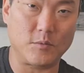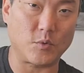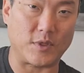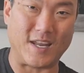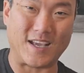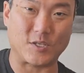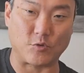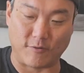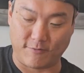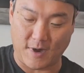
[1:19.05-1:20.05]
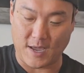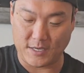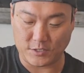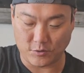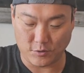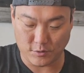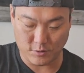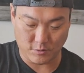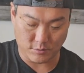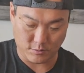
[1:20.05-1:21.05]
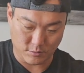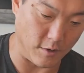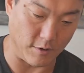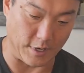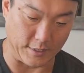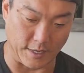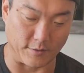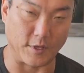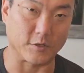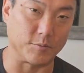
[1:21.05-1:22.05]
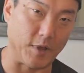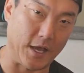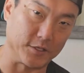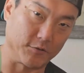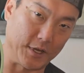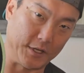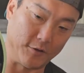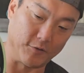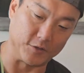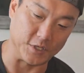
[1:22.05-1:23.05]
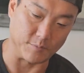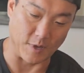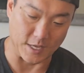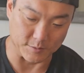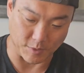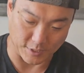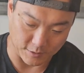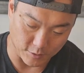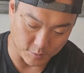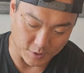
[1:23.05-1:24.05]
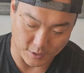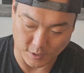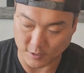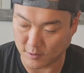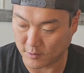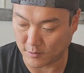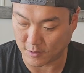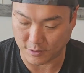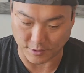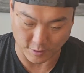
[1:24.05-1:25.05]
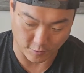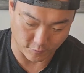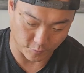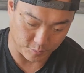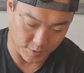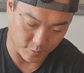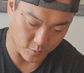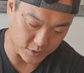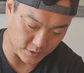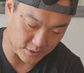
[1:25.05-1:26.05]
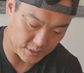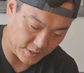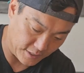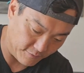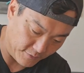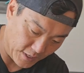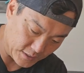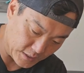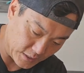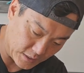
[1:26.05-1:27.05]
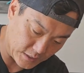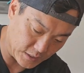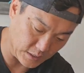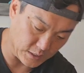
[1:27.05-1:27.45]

with an extra visor. All right, yeah, that's the pads right here. The cheap pads make it a little bit thicker for people with thin faces.